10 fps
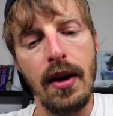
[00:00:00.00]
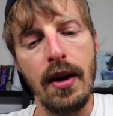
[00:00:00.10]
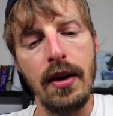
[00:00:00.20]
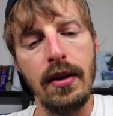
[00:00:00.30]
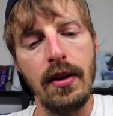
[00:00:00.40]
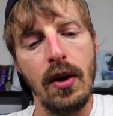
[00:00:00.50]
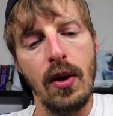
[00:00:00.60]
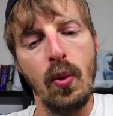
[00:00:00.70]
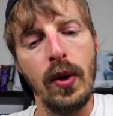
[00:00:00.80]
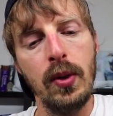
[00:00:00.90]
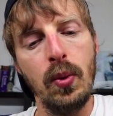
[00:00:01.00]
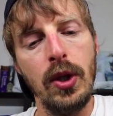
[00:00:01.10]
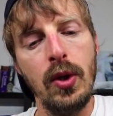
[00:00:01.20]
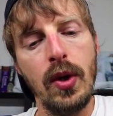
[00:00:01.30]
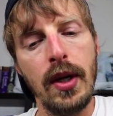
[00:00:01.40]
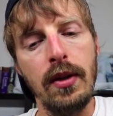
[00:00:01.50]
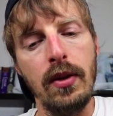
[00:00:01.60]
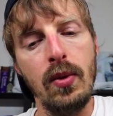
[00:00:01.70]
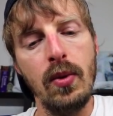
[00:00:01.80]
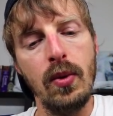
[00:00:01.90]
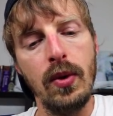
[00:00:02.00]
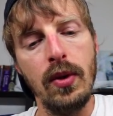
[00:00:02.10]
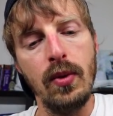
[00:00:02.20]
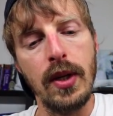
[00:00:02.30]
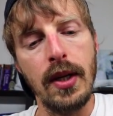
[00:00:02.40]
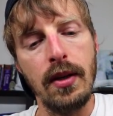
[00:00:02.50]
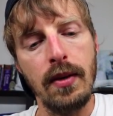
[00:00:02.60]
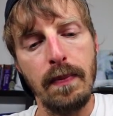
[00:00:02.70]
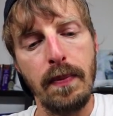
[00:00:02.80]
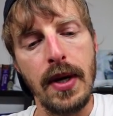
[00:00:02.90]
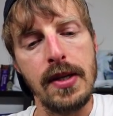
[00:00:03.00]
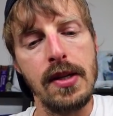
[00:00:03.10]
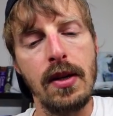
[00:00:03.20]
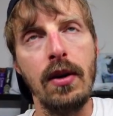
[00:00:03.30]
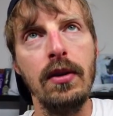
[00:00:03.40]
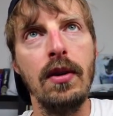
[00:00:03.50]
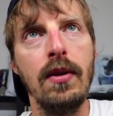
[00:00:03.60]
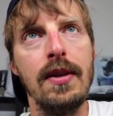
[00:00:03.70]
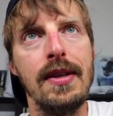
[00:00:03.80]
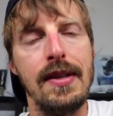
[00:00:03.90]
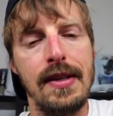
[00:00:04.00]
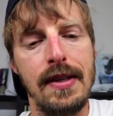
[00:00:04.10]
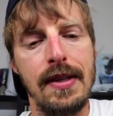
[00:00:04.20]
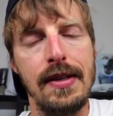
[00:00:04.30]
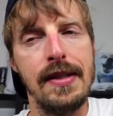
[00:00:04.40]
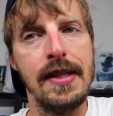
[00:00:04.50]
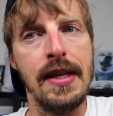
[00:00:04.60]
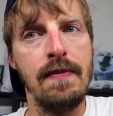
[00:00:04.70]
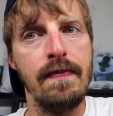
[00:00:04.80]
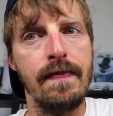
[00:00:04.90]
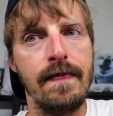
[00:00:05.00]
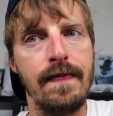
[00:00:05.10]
And what you can do, you can press Ctrl Z.